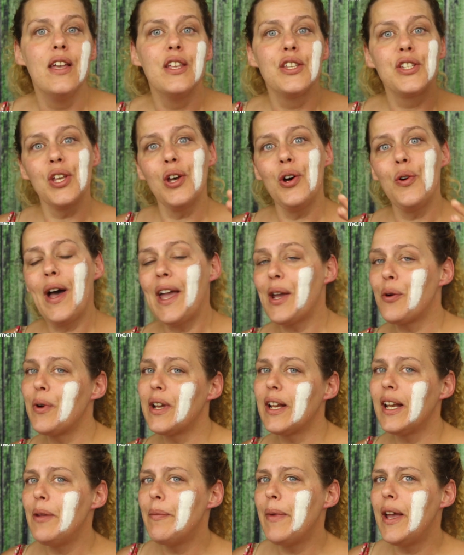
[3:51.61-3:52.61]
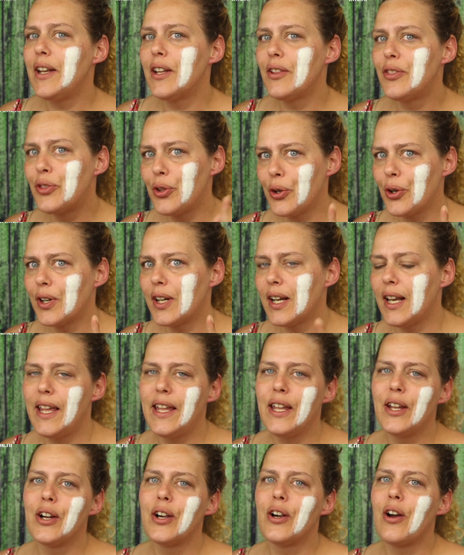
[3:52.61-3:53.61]
So I quickly made a third
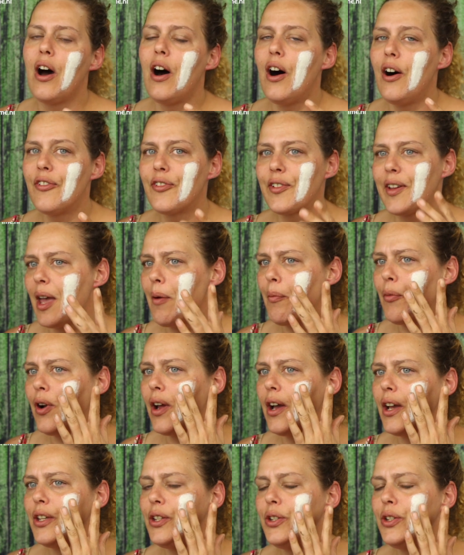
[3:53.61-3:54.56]
layer off camera.